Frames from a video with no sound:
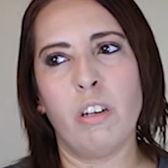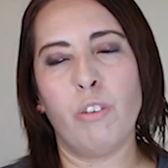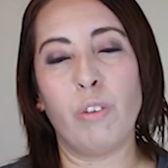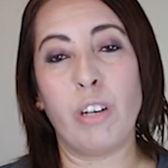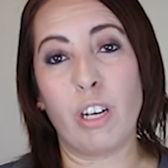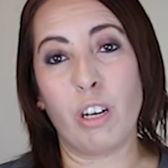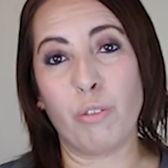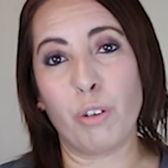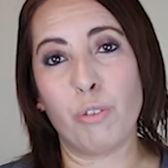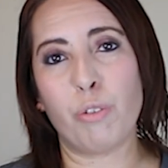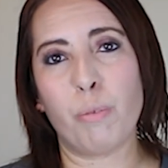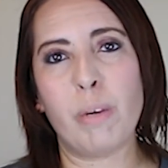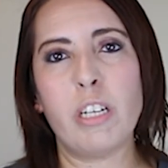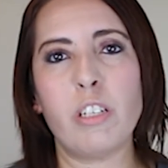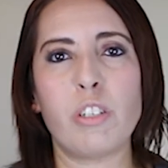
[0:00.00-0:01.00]
recover
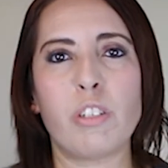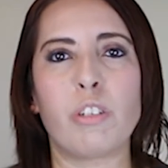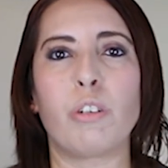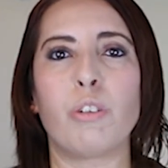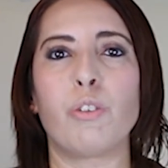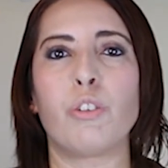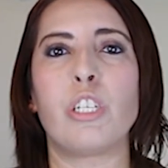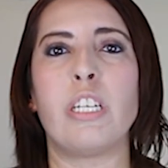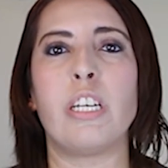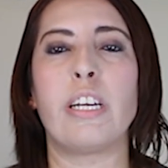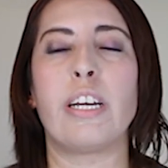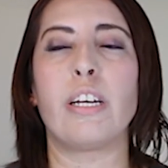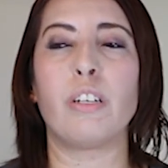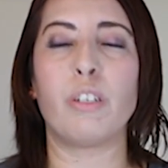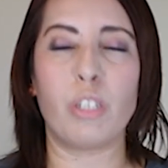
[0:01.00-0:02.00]
from it. So
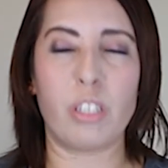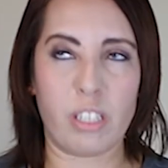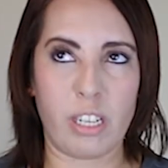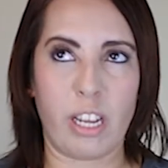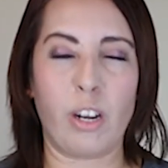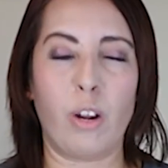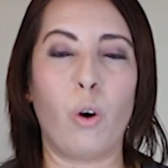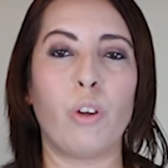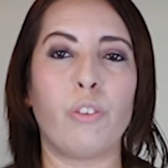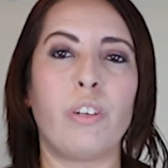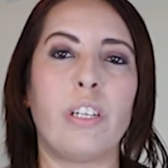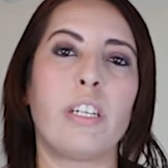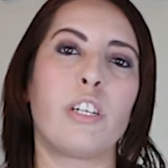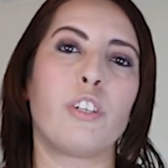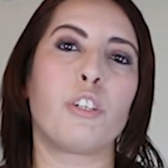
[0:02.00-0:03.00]
she said all 3
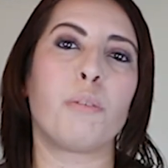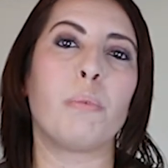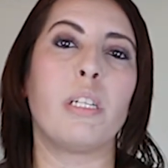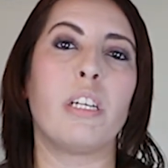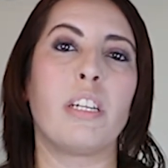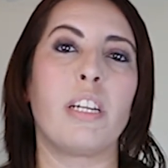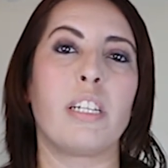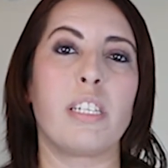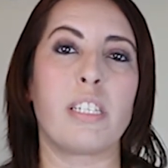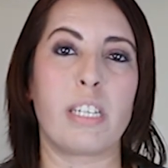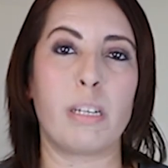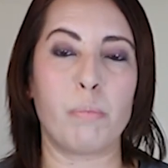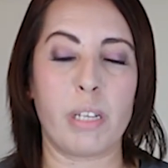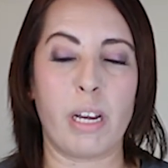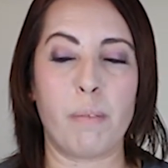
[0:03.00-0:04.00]
things should be done at the
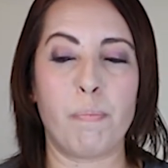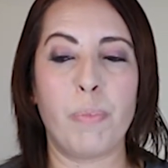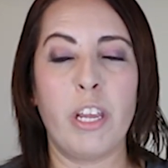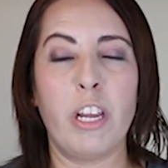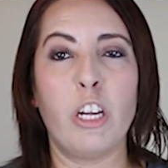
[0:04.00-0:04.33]
same time.